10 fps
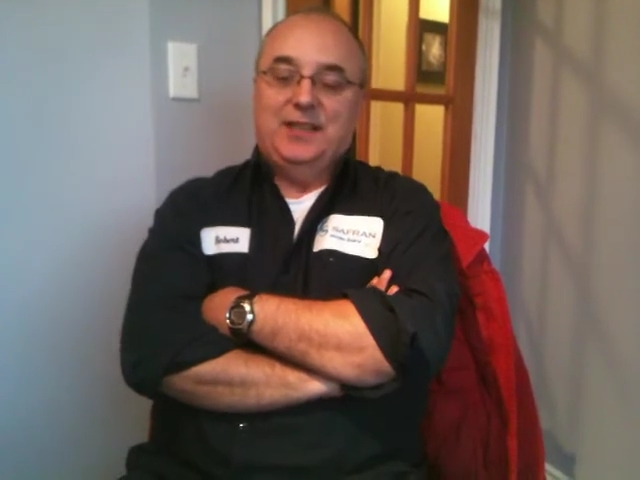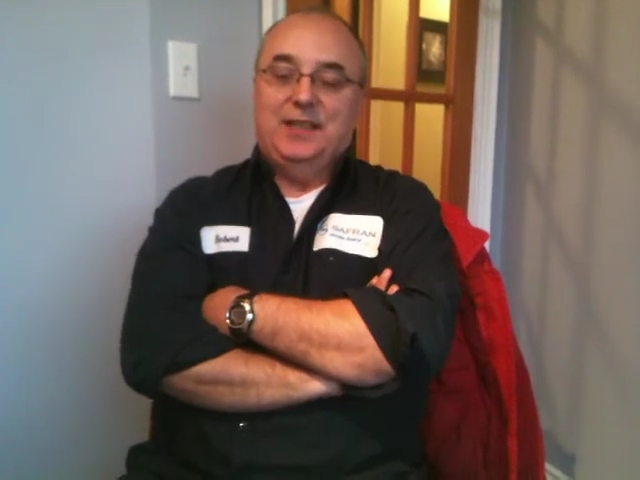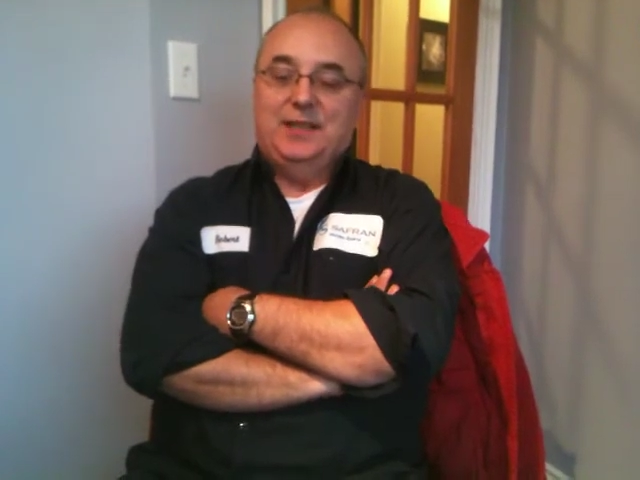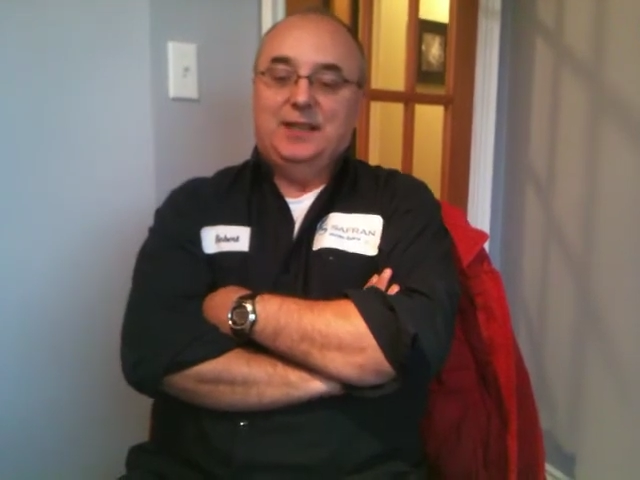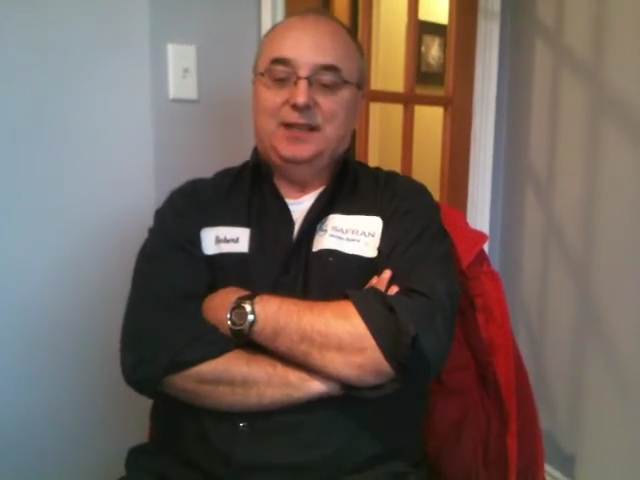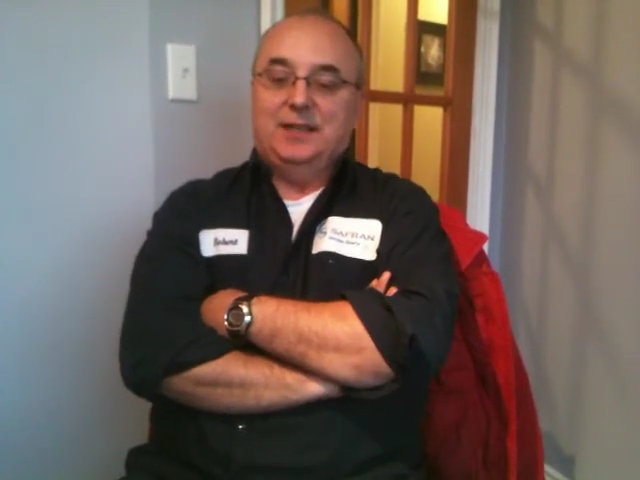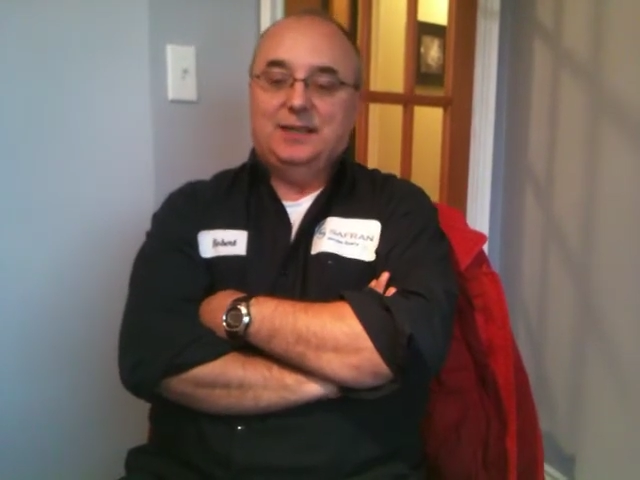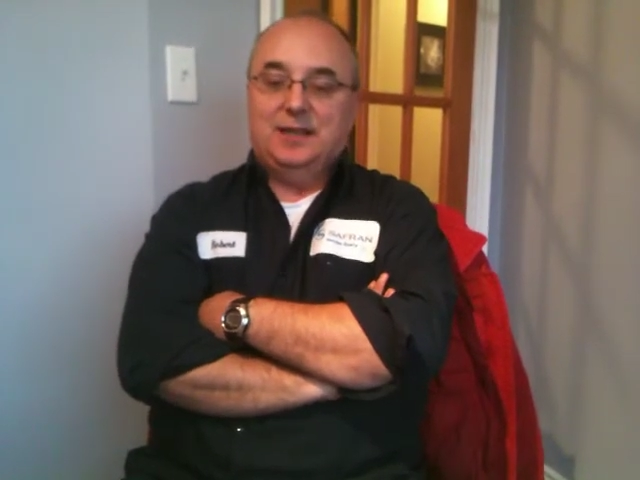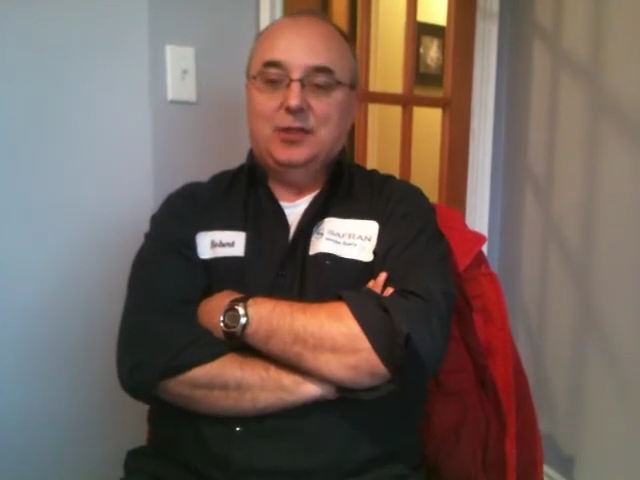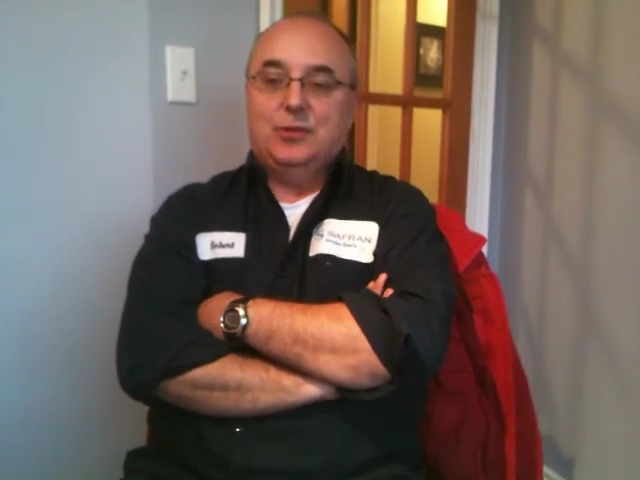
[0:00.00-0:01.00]
needed
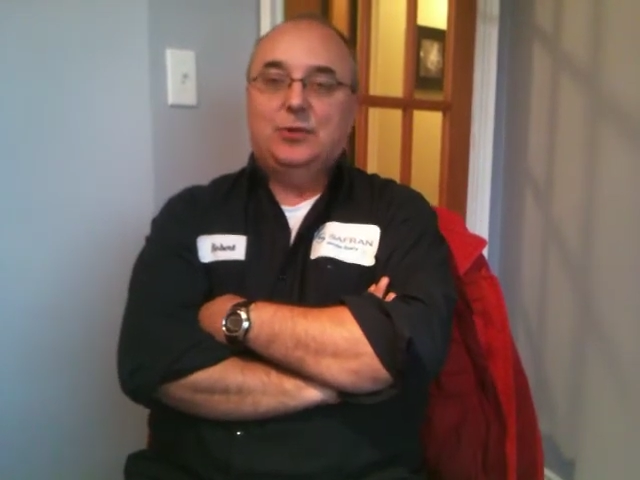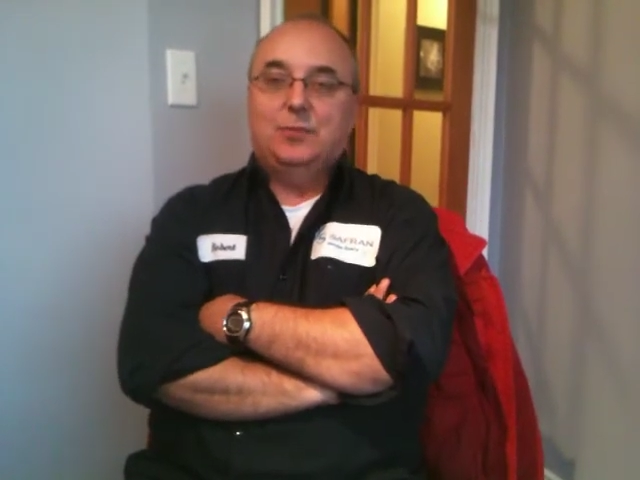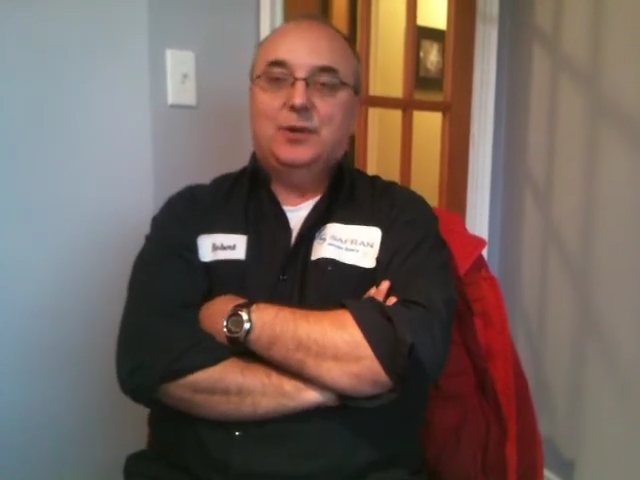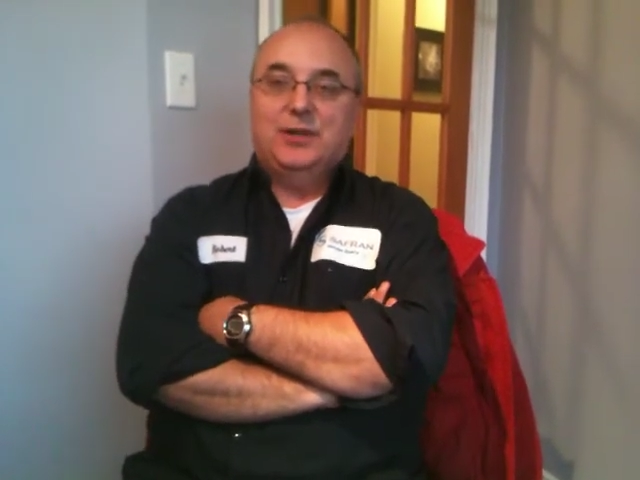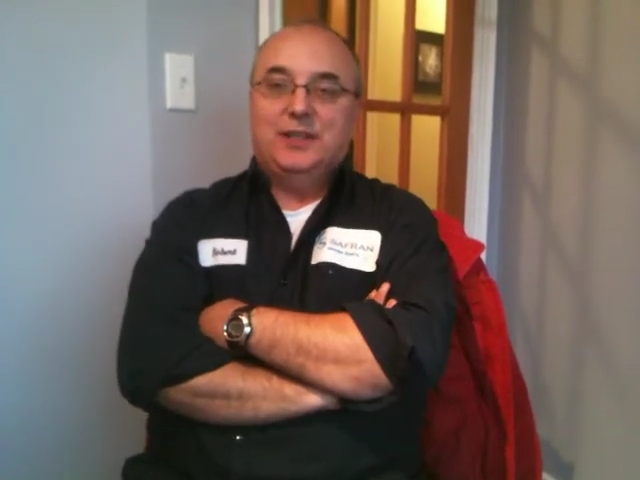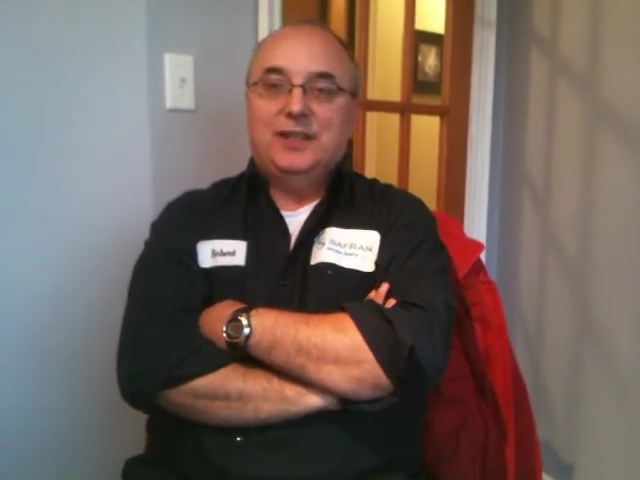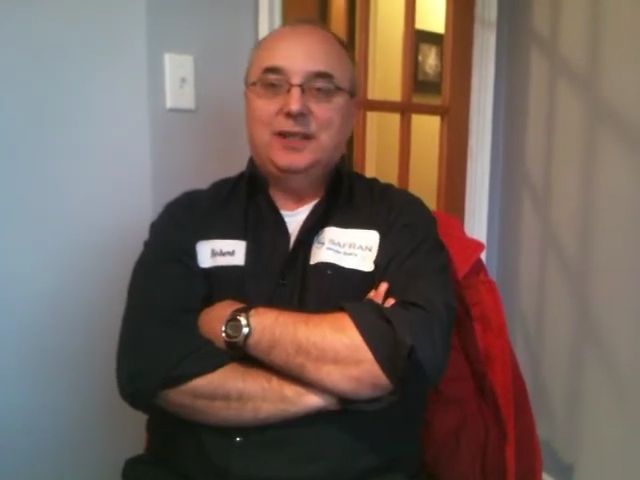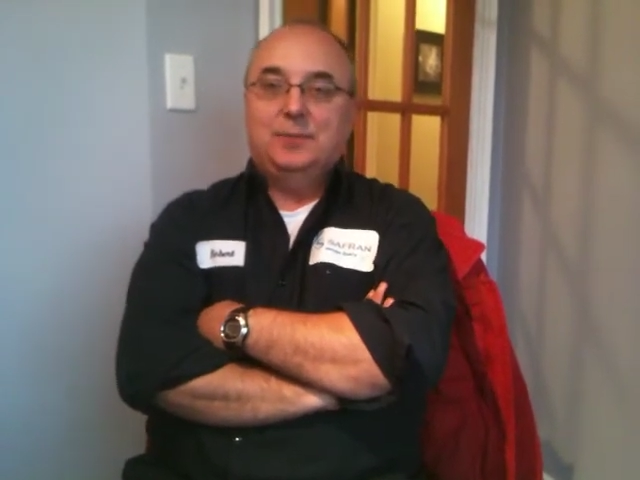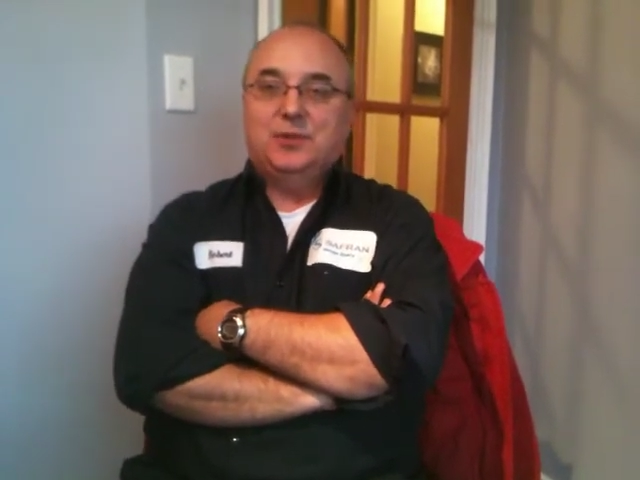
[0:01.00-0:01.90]
a third-party